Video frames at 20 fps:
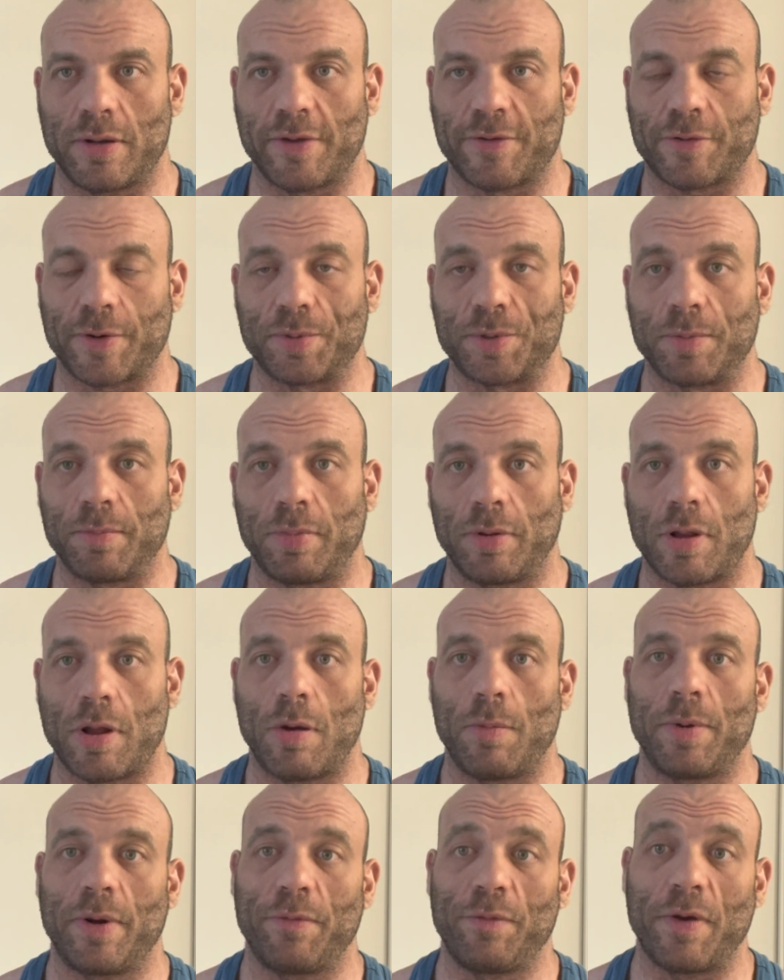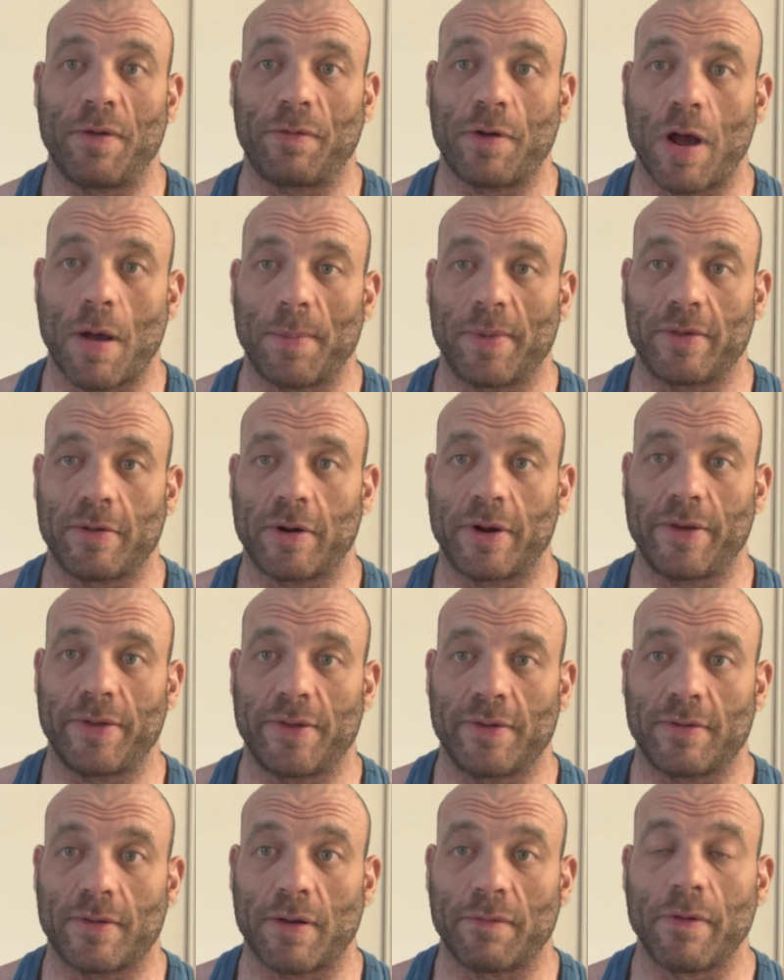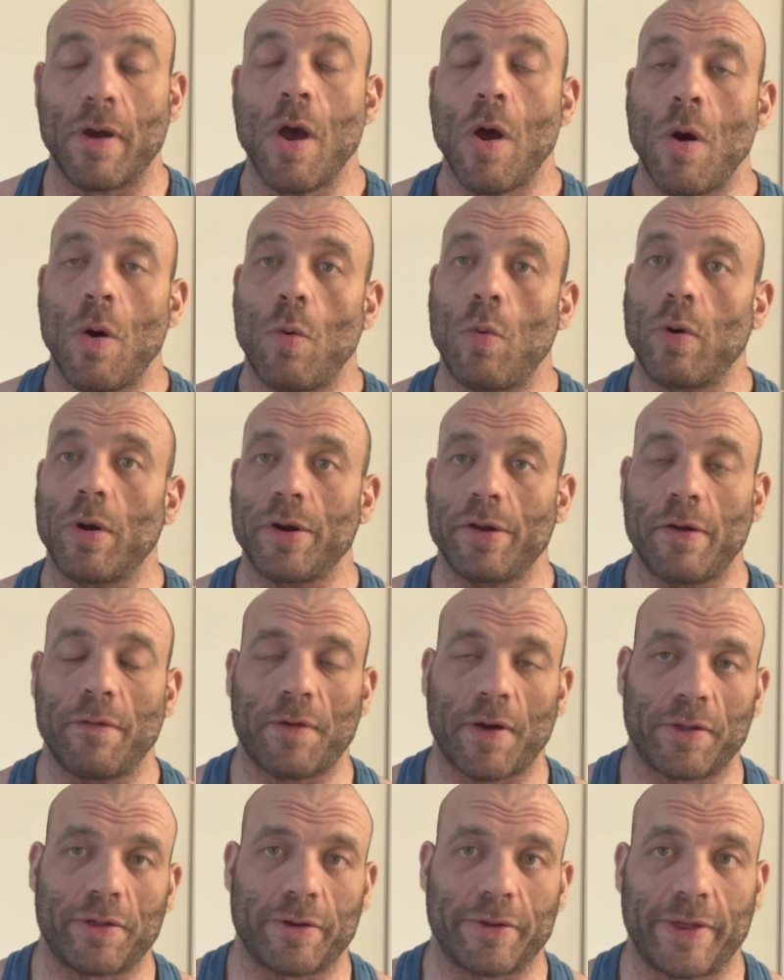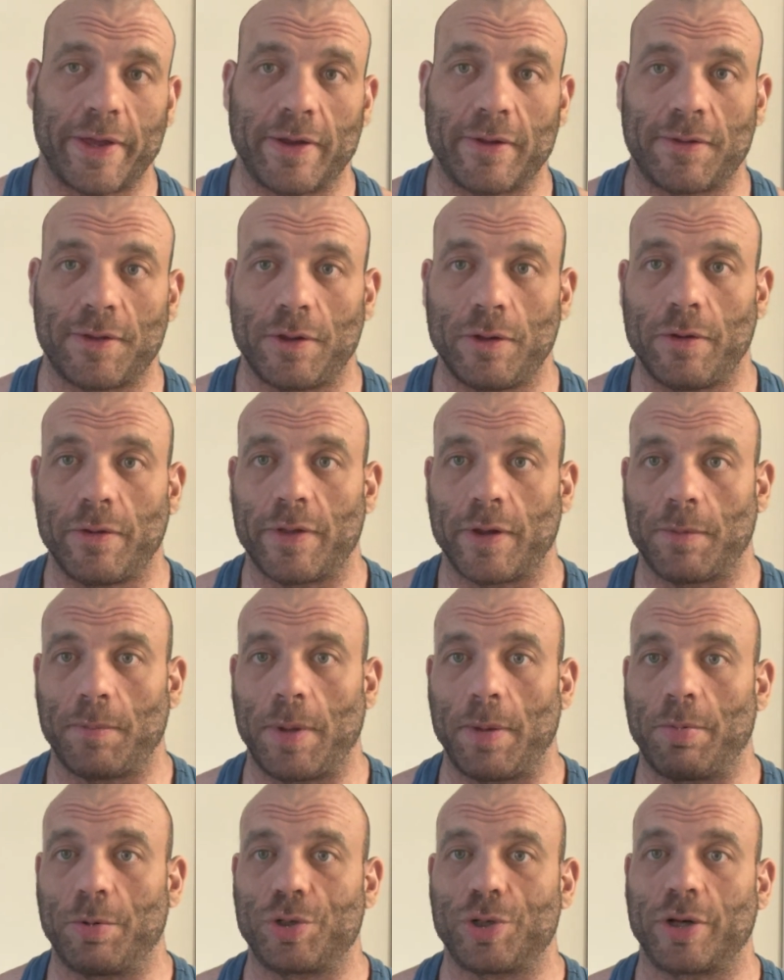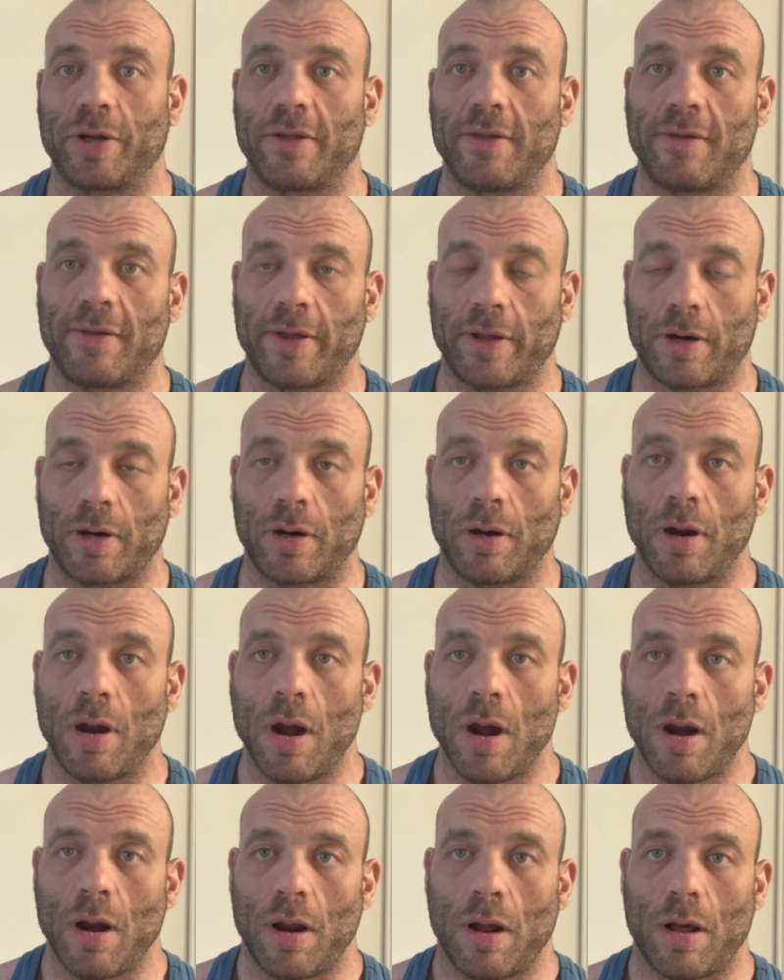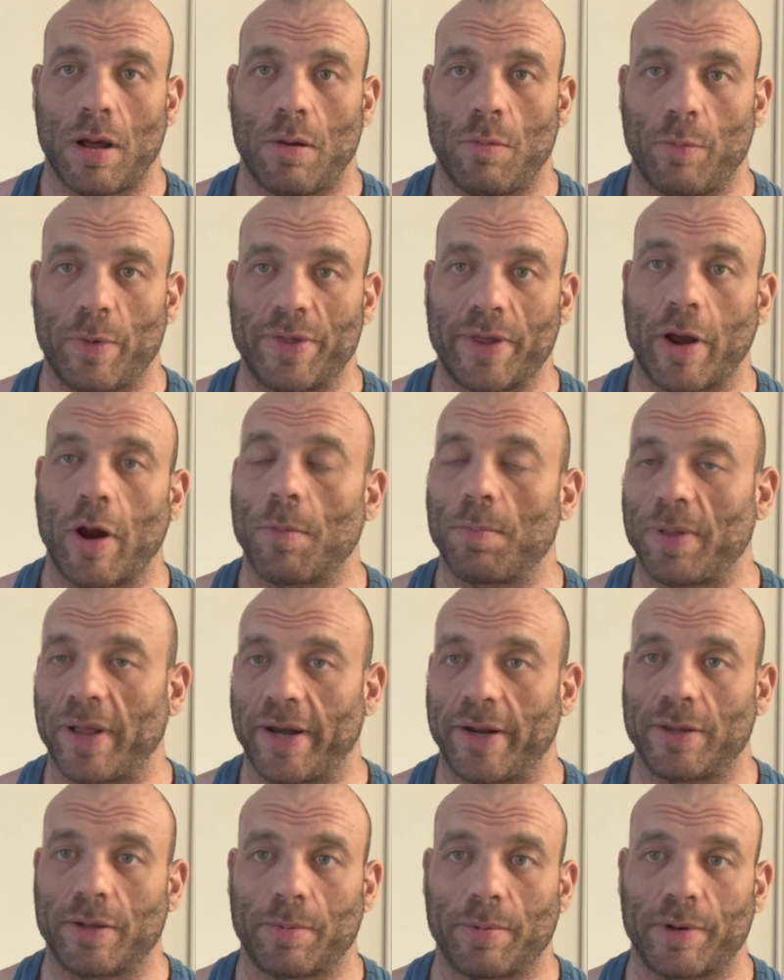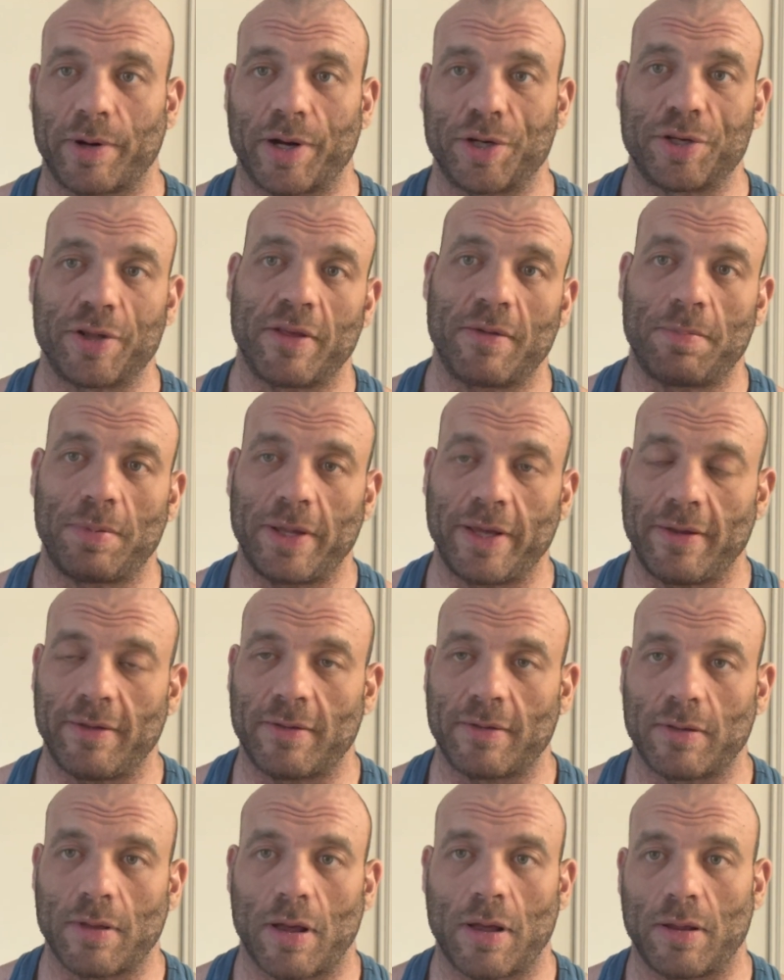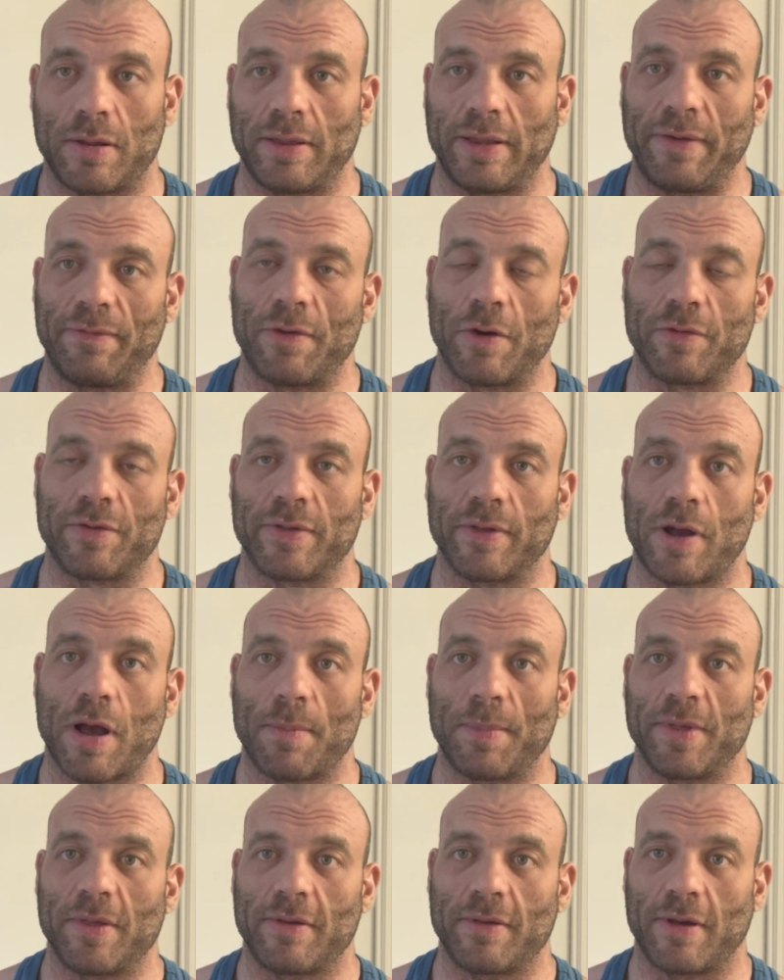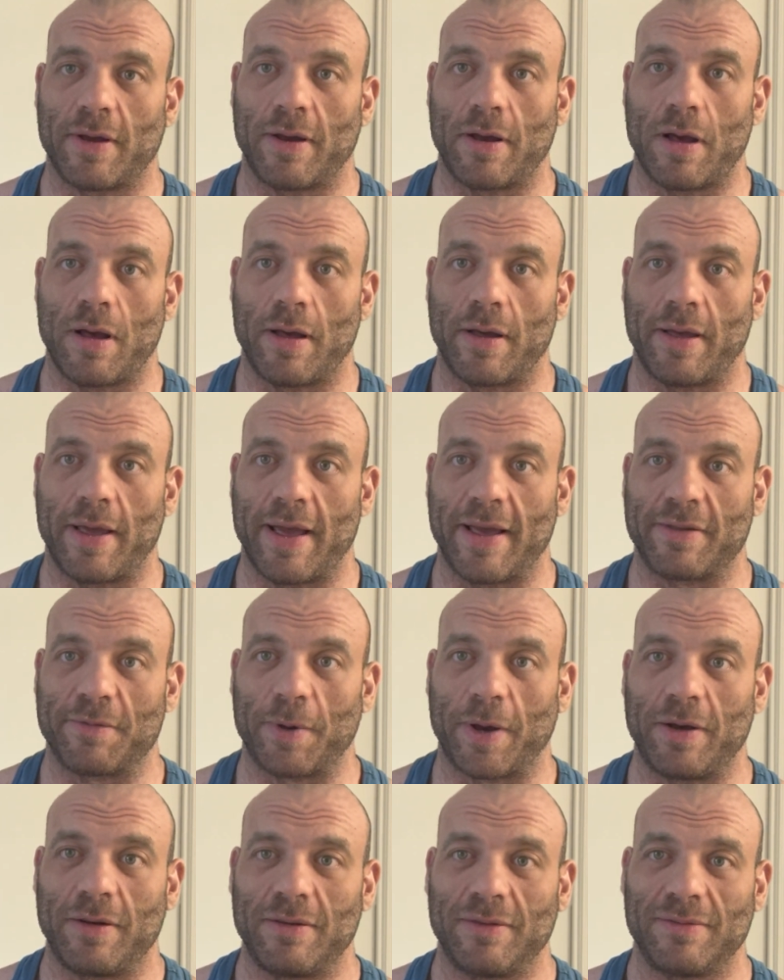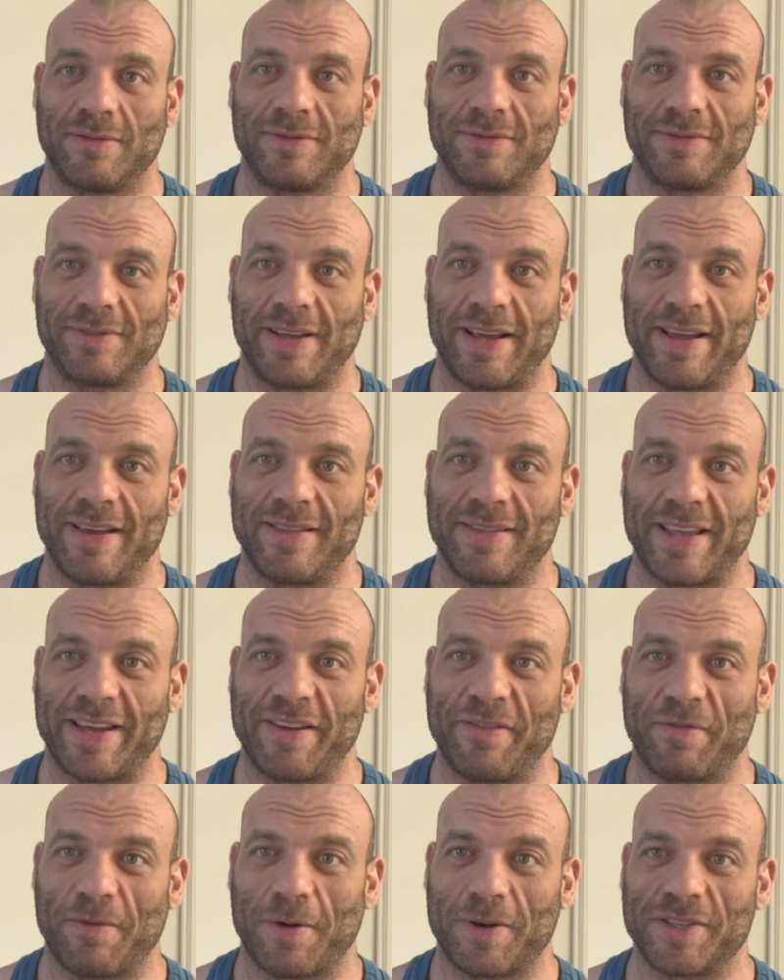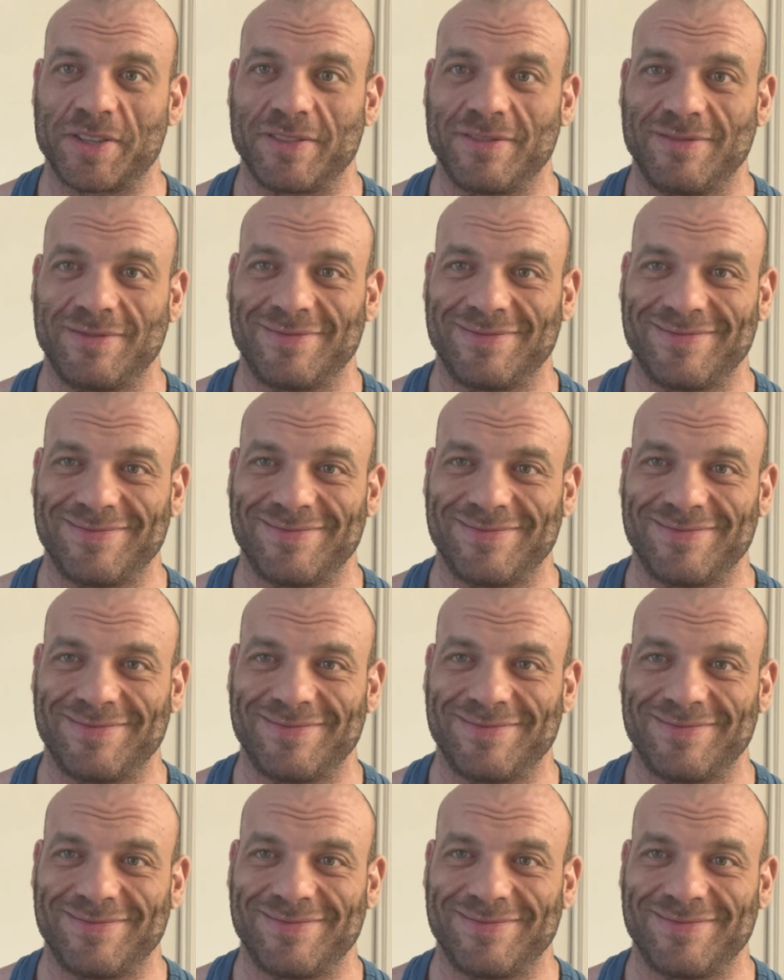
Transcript: description below, but if you have comments on any of this stuff, or you have other things that you think people should consider when they are planning their progressions, please leave those in the comments as well. And thank you for watching.